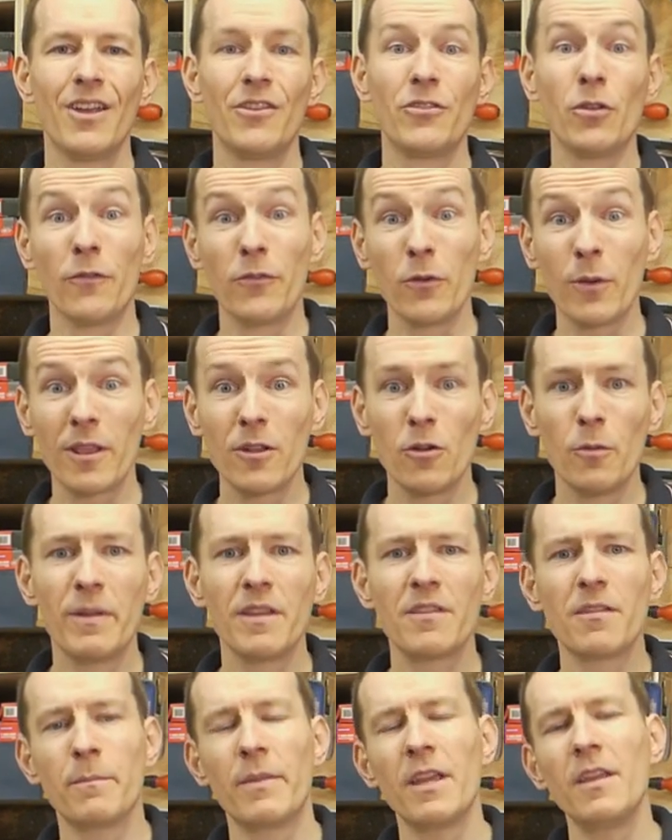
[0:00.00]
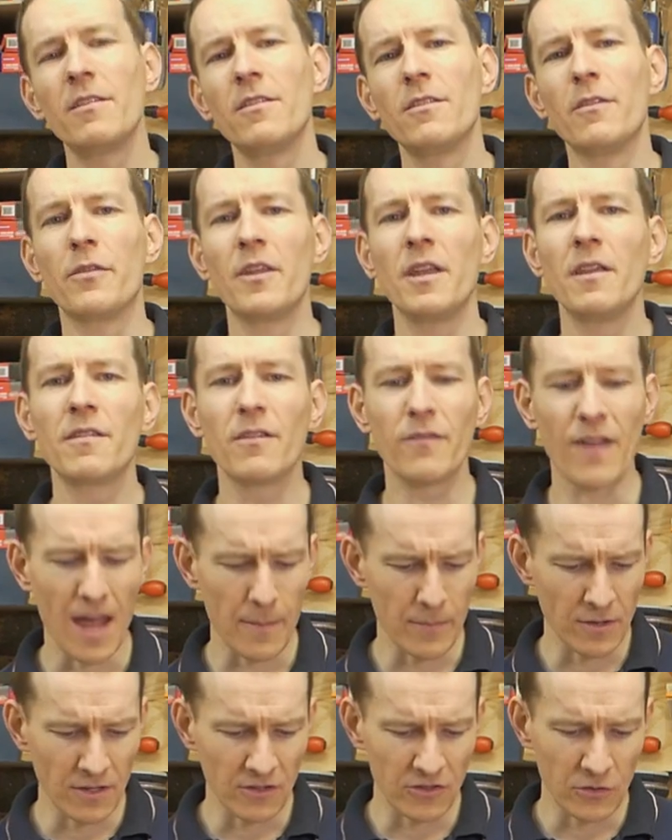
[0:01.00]
So a few other little bits and pieces of things that have
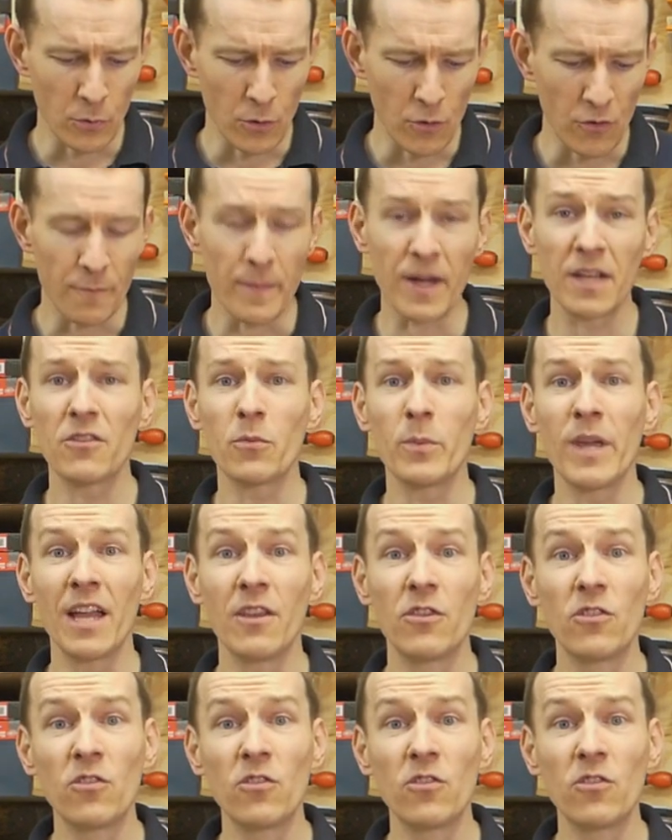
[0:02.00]
happened this 12 months. We had